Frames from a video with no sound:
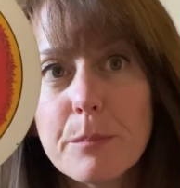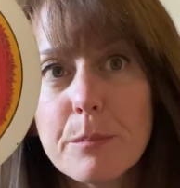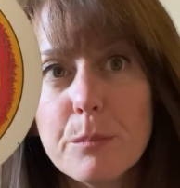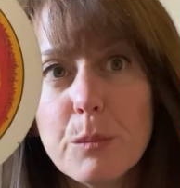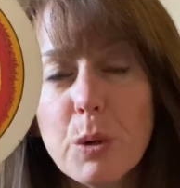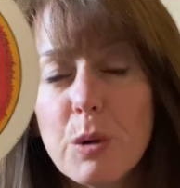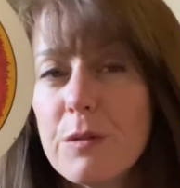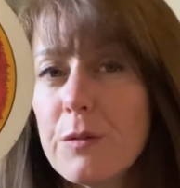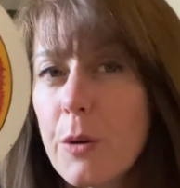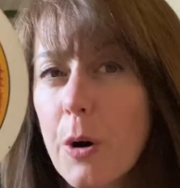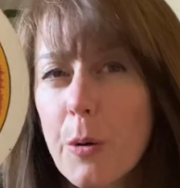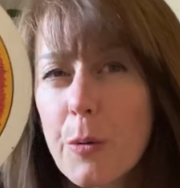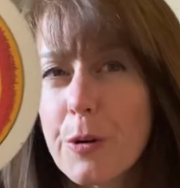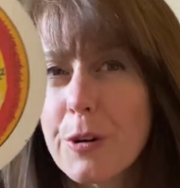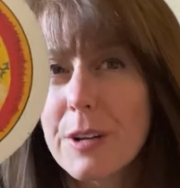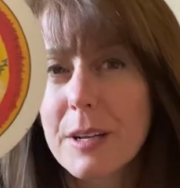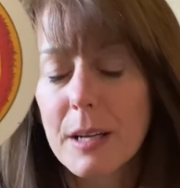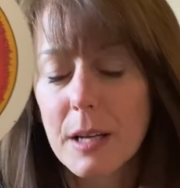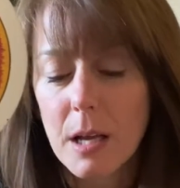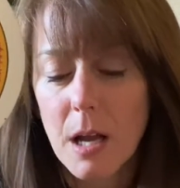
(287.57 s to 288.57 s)
move
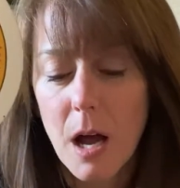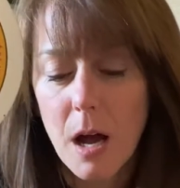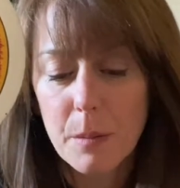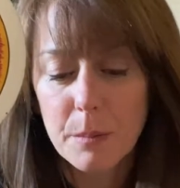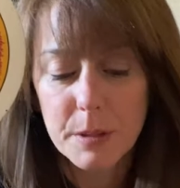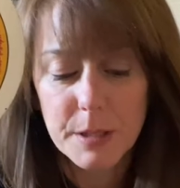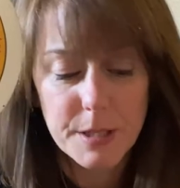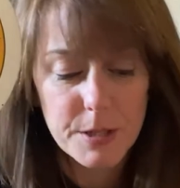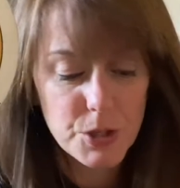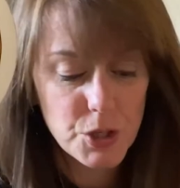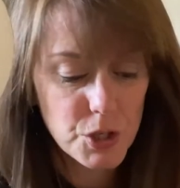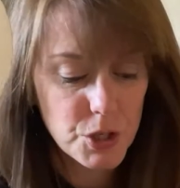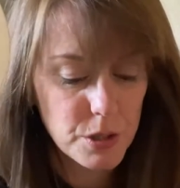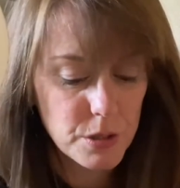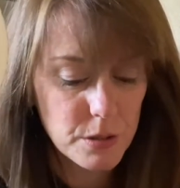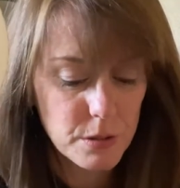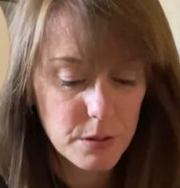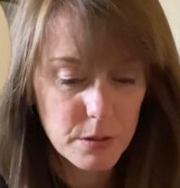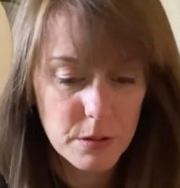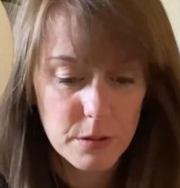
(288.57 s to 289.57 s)
forward and accomplish
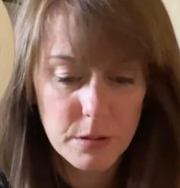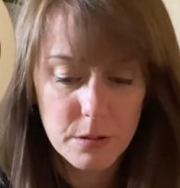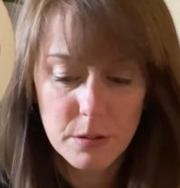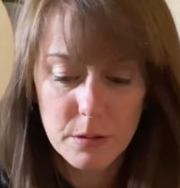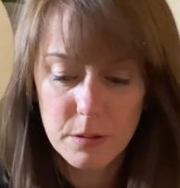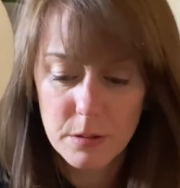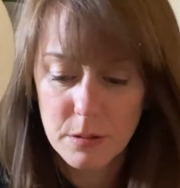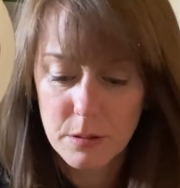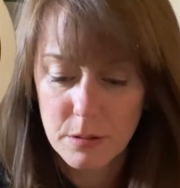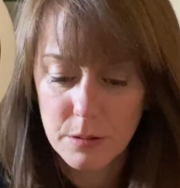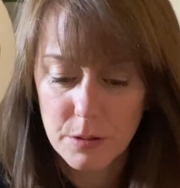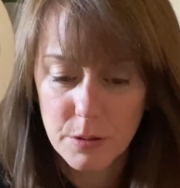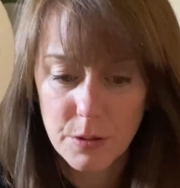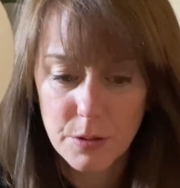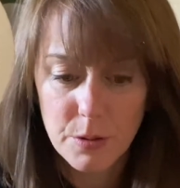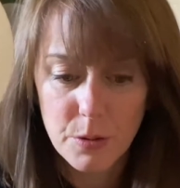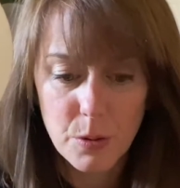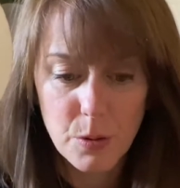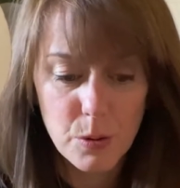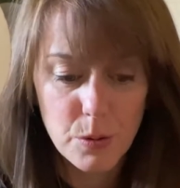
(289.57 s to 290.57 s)
your
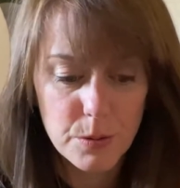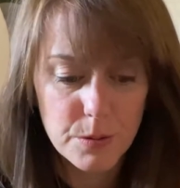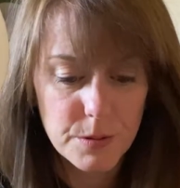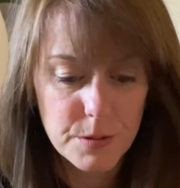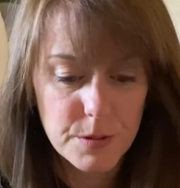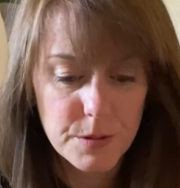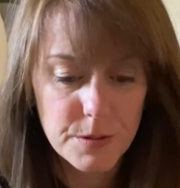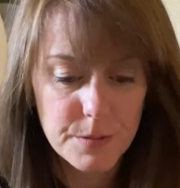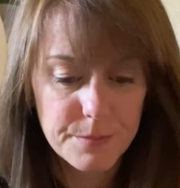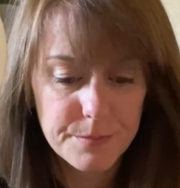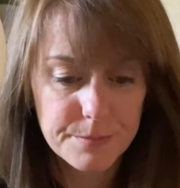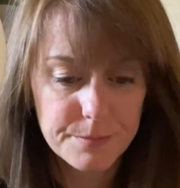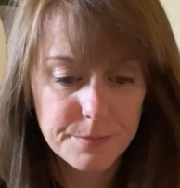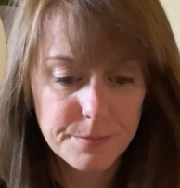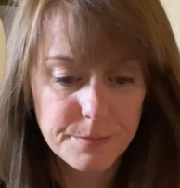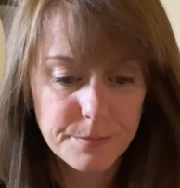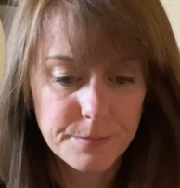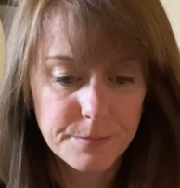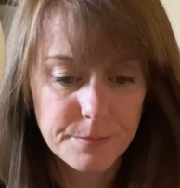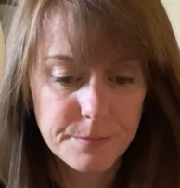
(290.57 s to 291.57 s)
goals.
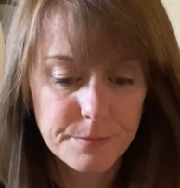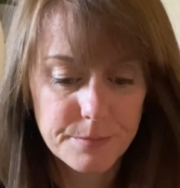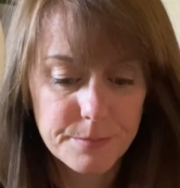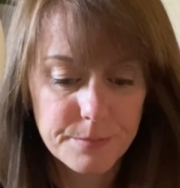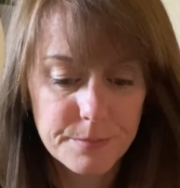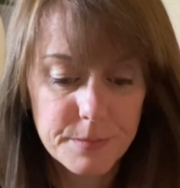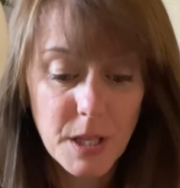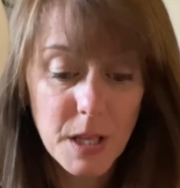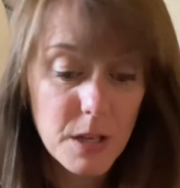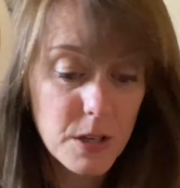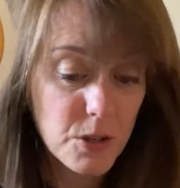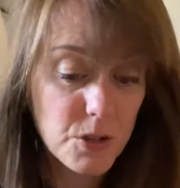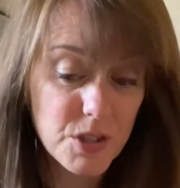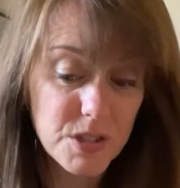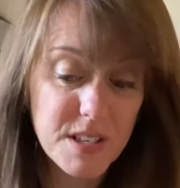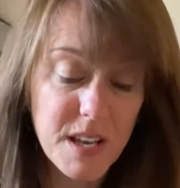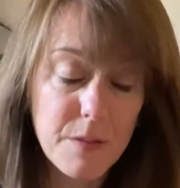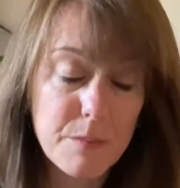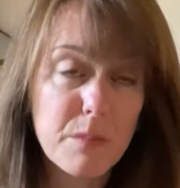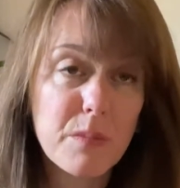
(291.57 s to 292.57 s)

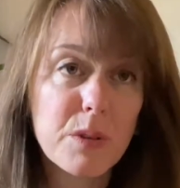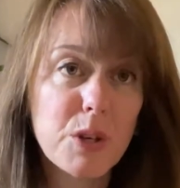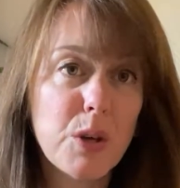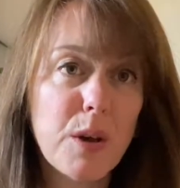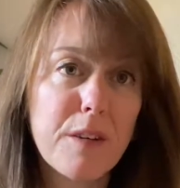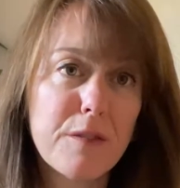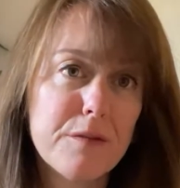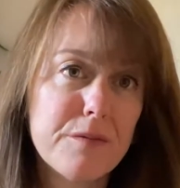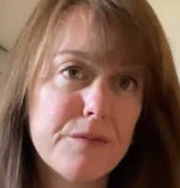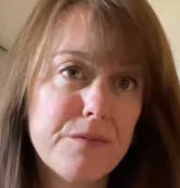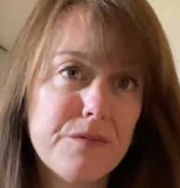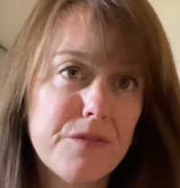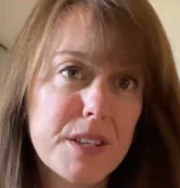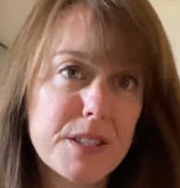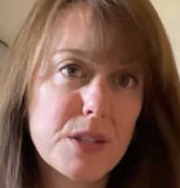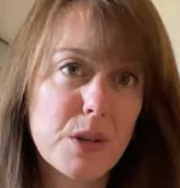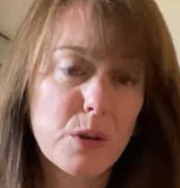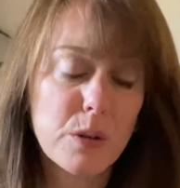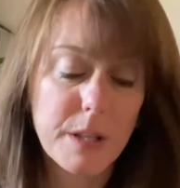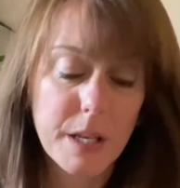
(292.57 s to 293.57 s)
You have
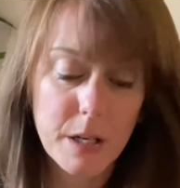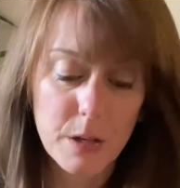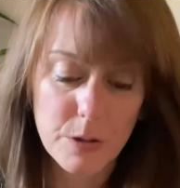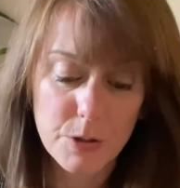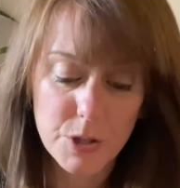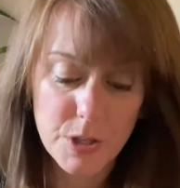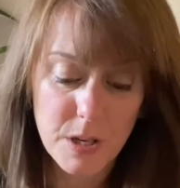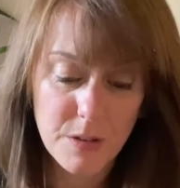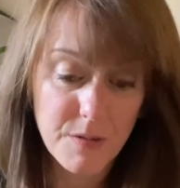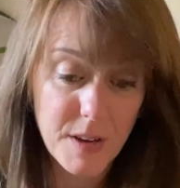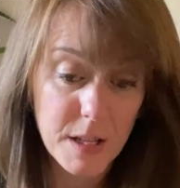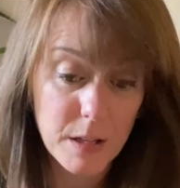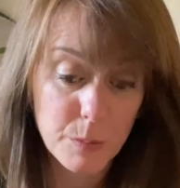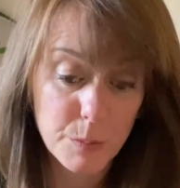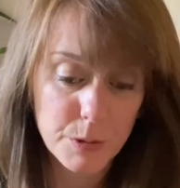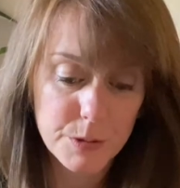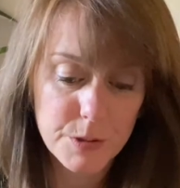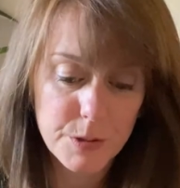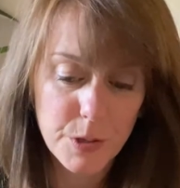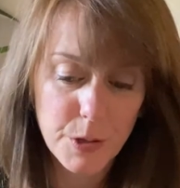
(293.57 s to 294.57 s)
physical energy
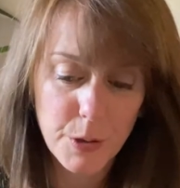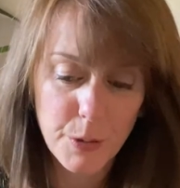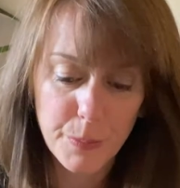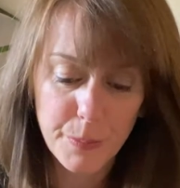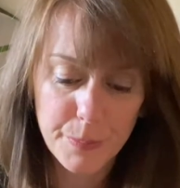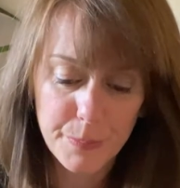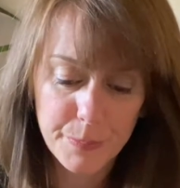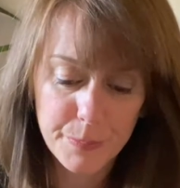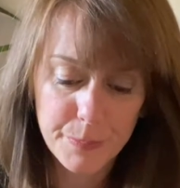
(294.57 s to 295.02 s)
available to you.